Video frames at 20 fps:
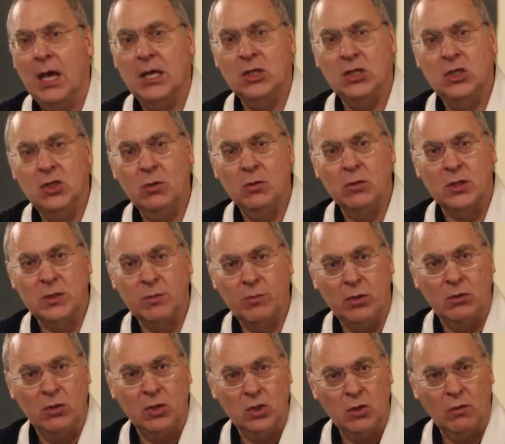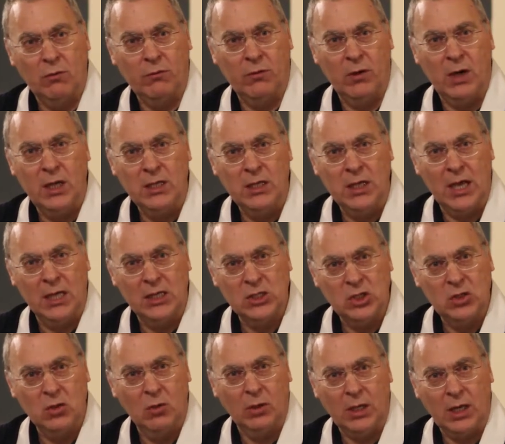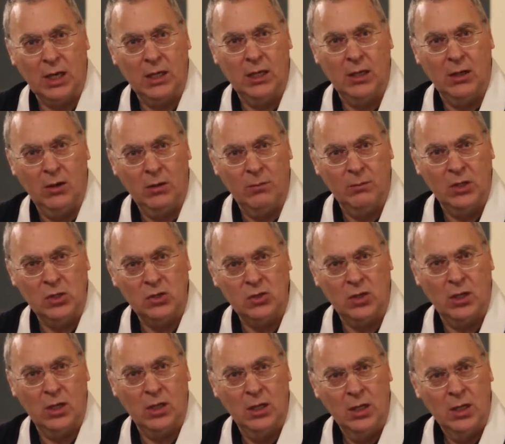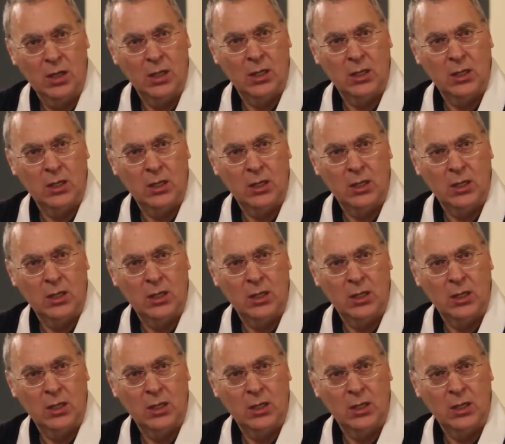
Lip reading: as your spiritual friend, as your Kalyana Mitra,